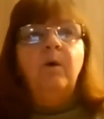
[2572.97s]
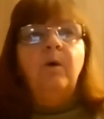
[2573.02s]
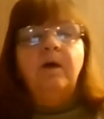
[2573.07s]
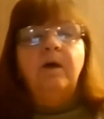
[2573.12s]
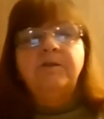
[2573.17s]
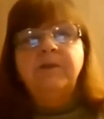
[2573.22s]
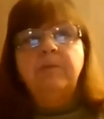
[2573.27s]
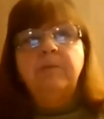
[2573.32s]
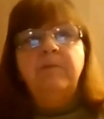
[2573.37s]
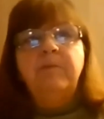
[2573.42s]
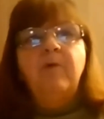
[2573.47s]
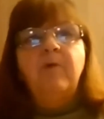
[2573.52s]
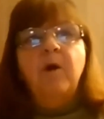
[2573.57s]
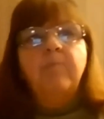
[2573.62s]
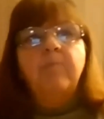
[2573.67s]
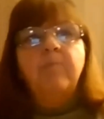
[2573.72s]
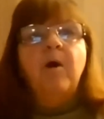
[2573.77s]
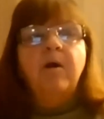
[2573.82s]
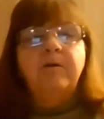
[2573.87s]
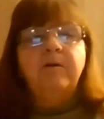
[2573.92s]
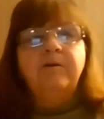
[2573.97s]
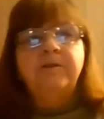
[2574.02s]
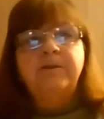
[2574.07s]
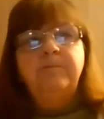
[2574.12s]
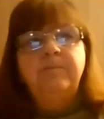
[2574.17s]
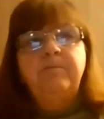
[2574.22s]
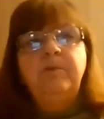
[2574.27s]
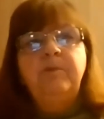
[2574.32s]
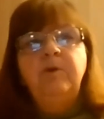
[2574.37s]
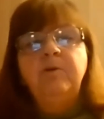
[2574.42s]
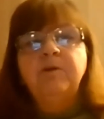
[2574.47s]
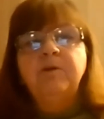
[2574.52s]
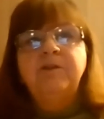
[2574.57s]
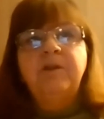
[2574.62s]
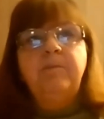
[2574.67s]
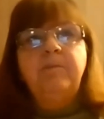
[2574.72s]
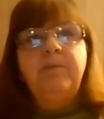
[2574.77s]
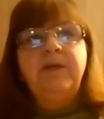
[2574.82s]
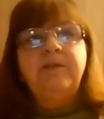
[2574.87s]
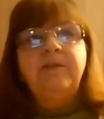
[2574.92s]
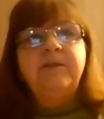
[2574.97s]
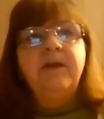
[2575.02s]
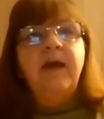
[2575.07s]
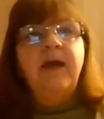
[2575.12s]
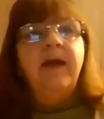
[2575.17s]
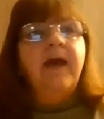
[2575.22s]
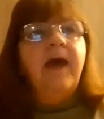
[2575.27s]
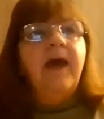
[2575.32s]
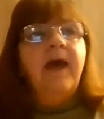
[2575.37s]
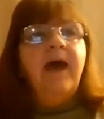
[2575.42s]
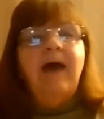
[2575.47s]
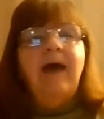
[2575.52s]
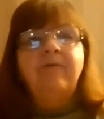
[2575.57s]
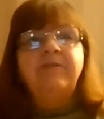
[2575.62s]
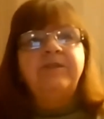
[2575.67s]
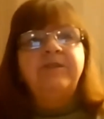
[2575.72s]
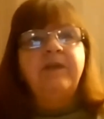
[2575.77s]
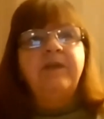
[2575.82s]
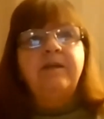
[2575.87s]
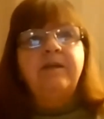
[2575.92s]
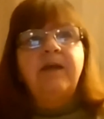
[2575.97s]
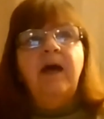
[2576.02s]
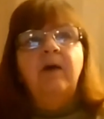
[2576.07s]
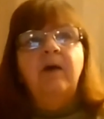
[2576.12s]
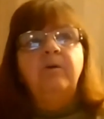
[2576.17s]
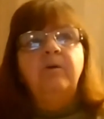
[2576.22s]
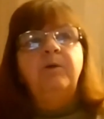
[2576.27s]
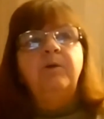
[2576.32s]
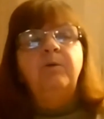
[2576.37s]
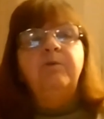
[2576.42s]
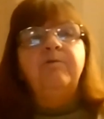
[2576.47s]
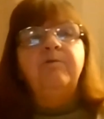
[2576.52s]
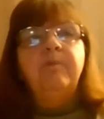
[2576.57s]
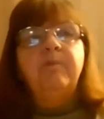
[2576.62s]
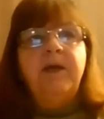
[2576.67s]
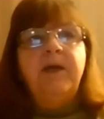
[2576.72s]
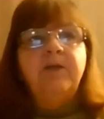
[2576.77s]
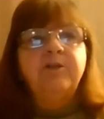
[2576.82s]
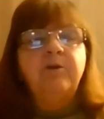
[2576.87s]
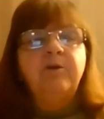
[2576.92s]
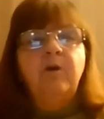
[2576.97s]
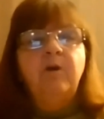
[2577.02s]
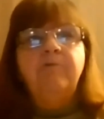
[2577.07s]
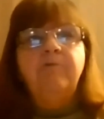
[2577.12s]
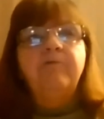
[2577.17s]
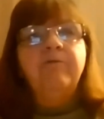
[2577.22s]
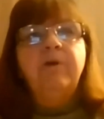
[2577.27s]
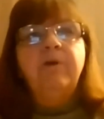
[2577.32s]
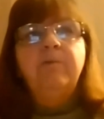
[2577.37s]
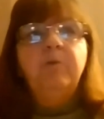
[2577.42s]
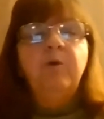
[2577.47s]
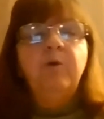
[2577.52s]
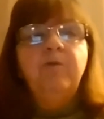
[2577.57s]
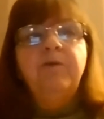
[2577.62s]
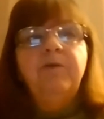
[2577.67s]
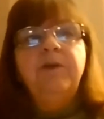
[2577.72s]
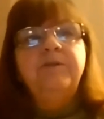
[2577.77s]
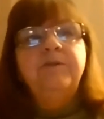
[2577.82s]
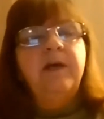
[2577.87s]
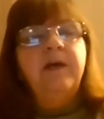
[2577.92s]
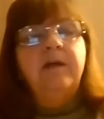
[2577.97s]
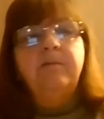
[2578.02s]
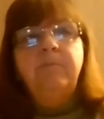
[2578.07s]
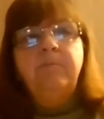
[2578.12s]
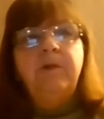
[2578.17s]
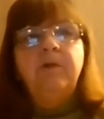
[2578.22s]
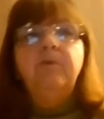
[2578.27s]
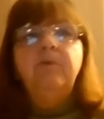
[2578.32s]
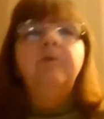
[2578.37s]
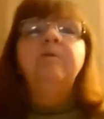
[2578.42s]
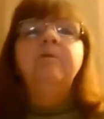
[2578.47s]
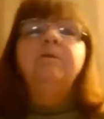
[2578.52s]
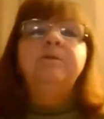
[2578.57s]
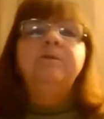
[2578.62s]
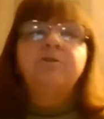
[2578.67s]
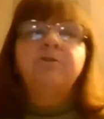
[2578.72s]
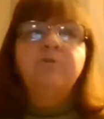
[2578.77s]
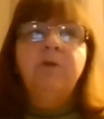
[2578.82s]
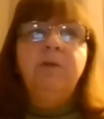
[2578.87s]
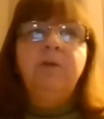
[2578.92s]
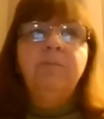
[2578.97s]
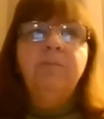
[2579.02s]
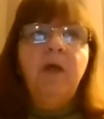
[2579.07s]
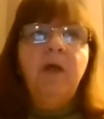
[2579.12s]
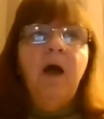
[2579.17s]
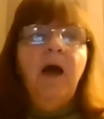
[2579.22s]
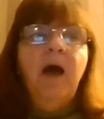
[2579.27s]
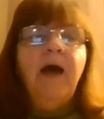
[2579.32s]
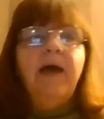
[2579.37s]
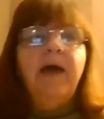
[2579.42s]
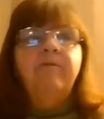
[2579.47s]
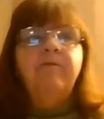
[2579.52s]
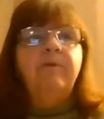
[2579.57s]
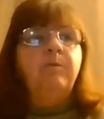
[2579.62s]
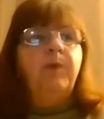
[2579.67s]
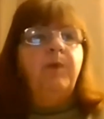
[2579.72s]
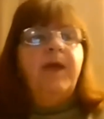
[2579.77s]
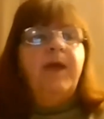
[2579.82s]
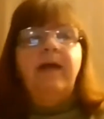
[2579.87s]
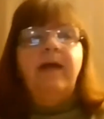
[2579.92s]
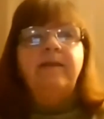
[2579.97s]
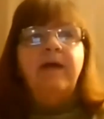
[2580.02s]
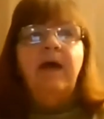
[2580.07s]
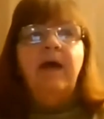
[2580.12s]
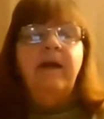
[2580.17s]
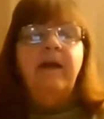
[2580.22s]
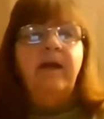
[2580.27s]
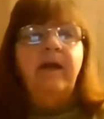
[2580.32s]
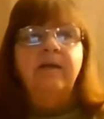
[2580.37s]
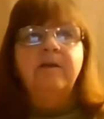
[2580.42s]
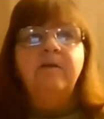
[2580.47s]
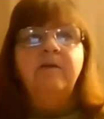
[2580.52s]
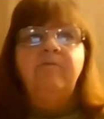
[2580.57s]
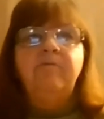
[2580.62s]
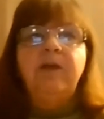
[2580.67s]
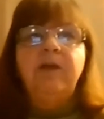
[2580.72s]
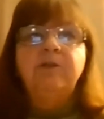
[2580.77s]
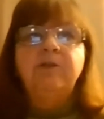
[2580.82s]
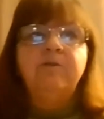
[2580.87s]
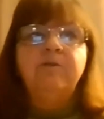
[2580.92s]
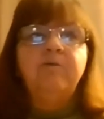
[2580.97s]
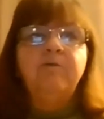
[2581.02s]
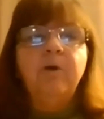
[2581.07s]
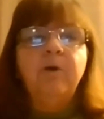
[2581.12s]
some of our partners in New York State PTA have sent out, information on free movies that, you can stream live. And we had that at convention for